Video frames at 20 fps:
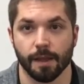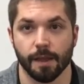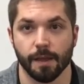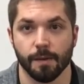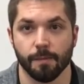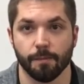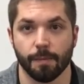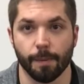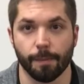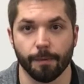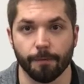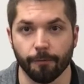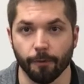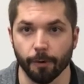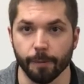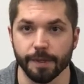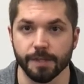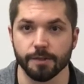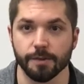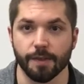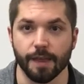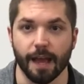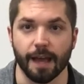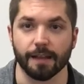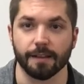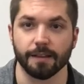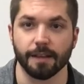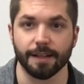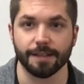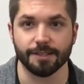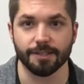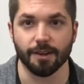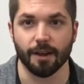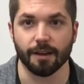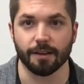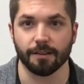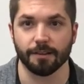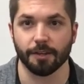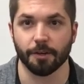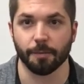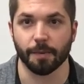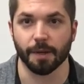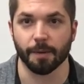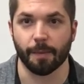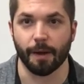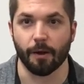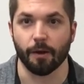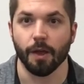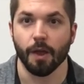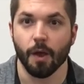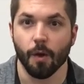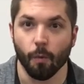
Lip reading: But before we do that, let's talk a little bit about